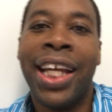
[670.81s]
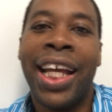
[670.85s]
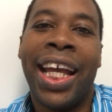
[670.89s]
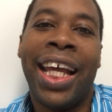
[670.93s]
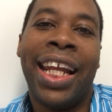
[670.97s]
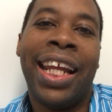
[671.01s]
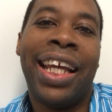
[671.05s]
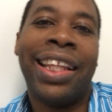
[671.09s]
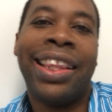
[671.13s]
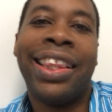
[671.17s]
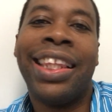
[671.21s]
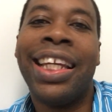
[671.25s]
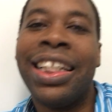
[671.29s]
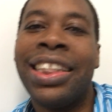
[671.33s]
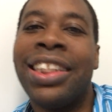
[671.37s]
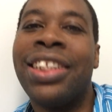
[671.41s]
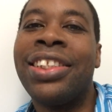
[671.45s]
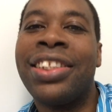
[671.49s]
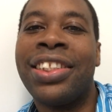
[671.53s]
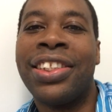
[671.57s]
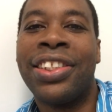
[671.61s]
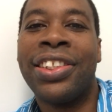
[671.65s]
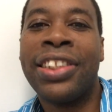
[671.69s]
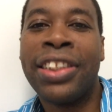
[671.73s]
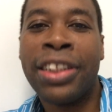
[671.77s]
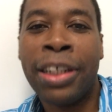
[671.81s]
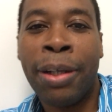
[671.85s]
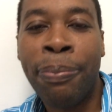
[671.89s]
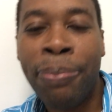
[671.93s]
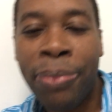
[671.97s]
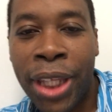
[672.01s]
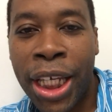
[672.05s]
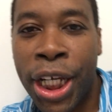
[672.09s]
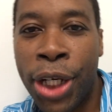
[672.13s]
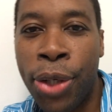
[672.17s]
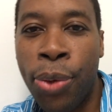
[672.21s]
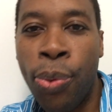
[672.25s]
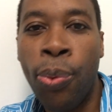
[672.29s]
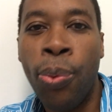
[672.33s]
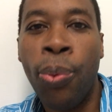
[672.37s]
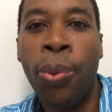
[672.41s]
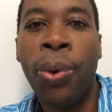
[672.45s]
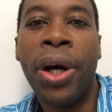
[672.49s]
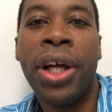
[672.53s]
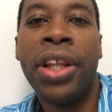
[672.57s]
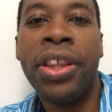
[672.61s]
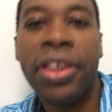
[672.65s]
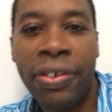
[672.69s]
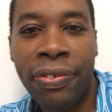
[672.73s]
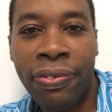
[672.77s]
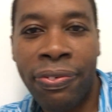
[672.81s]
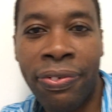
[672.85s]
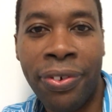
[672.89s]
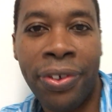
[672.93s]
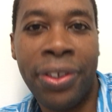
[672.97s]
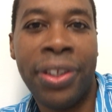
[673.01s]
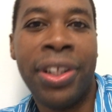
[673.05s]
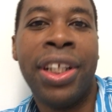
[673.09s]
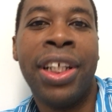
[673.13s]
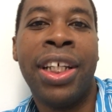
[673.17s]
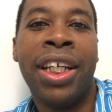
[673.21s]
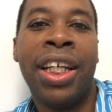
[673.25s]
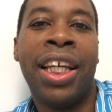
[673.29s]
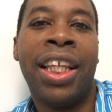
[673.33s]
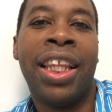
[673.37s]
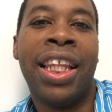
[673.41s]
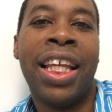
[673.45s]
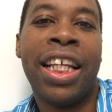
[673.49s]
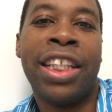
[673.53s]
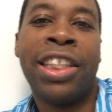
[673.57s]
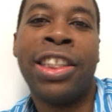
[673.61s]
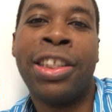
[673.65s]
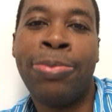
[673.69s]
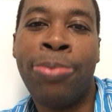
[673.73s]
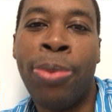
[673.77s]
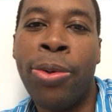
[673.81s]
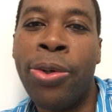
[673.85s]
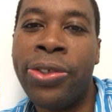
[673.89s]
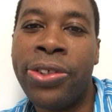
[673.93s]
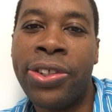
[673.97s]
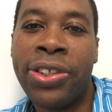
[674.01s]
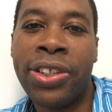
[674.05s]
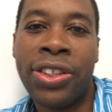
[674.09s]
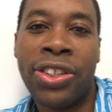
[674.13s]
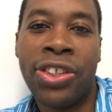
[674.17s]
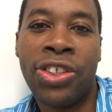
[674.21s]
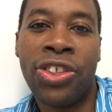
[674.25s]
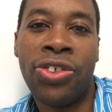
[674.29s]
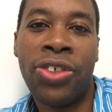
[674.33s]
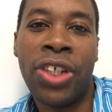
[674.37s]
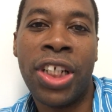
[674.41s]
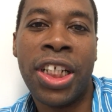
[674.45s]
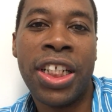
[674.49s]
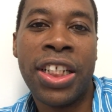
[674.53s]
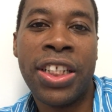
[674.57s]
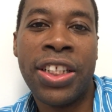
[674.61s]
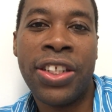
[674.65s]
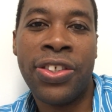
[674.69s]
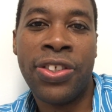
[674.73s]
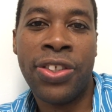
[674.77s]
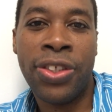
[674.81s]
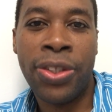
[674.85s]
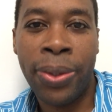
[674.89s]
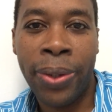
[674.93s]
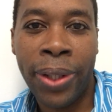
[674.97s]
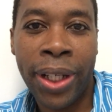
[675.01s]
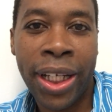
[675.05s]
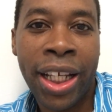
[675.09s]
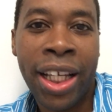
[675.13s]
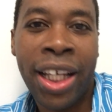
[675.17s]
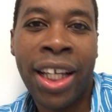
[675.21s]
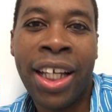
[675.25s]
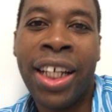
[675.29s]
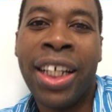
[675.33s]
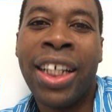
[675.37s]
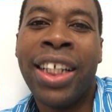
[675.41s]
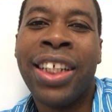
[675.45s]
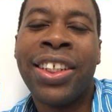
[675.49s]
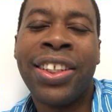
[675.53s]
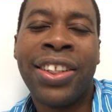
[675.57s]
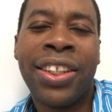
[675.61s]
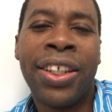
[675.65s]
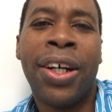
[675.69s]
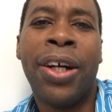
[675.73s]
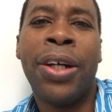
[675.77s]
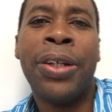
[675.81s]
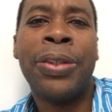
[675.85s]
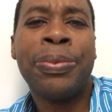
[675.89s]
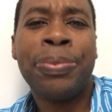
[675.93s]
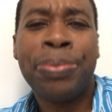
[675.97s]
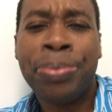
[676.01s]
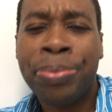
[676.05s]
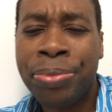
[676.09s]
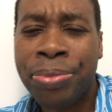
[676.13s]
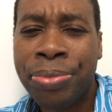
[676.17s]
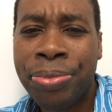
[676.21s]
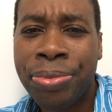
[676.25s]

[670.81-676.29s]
And I think this is something wonderful that Sports Illustrated is doing. So